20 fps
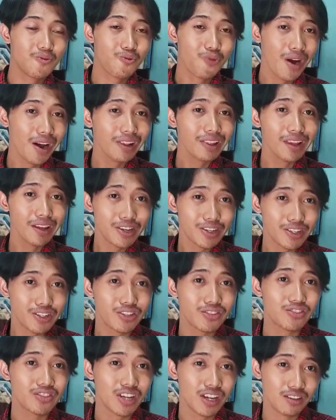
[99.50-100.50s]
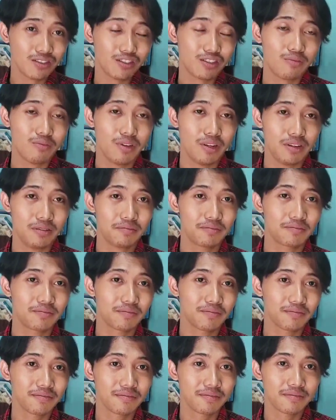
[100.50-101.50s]
Well, ladies and gentlemen,
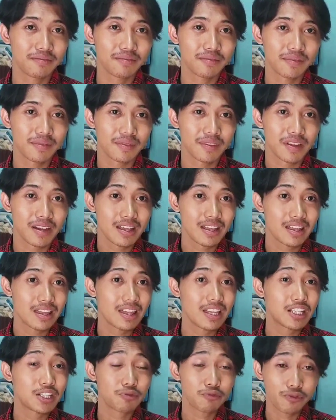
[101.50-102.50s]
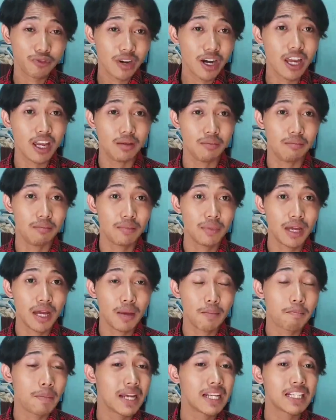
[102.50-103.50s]
this frame
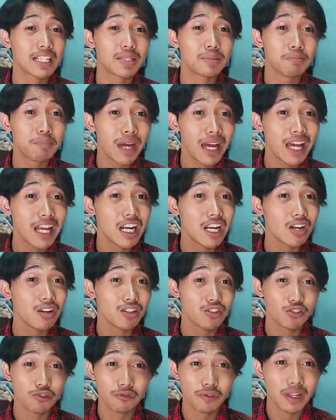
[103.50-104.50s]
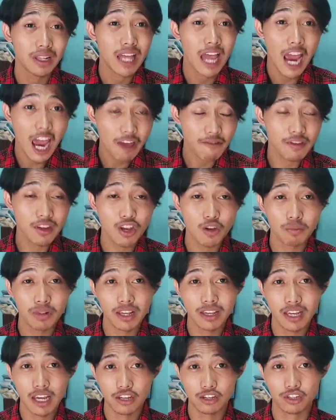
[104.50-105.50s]
makes men not to feel having
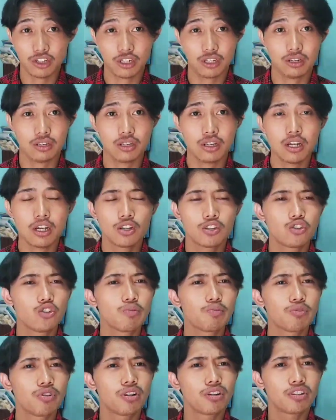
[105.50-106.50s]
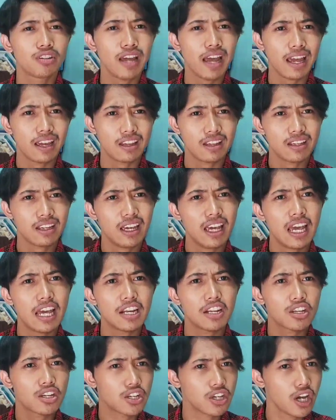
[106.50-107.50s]
obligation to protect
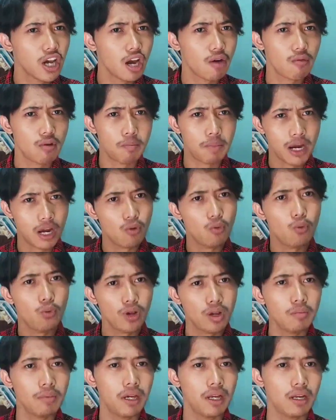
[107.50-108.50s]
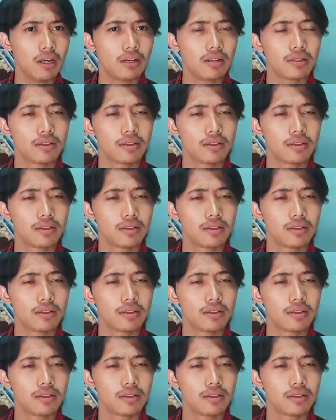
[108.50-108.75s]
and care about women.